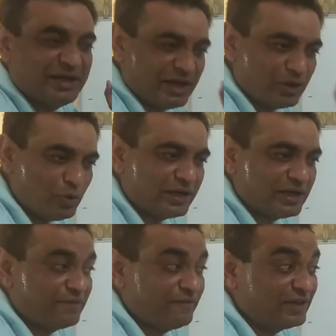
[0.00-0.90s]
be
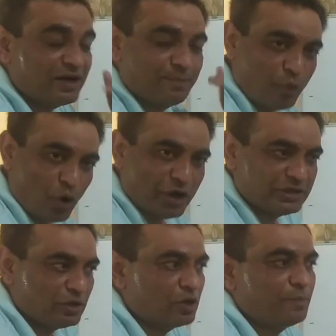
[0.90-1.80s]
calculated whether a
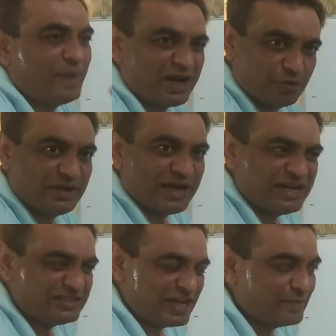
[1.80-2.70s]
point or a part of the
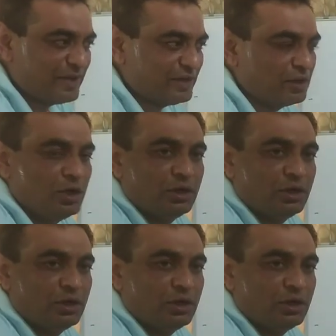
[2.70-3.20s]
line segment